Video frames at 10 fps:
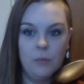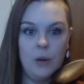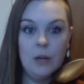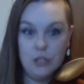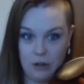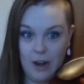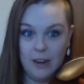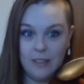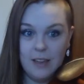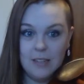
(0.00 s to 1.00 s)
We're going to try
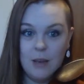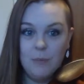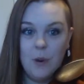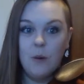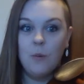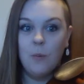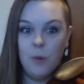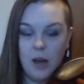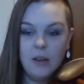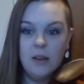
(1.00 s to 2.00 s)
it at that tempo.
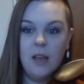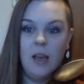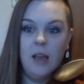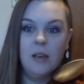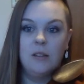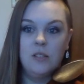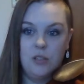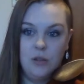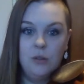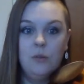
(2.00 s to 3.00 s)
One and
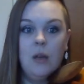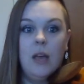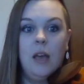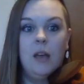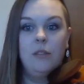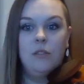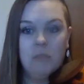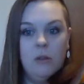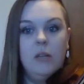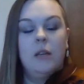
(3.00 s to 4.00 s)
two and
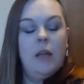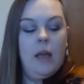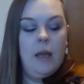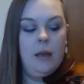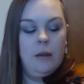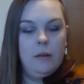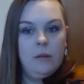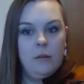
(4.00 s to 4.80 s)
three and.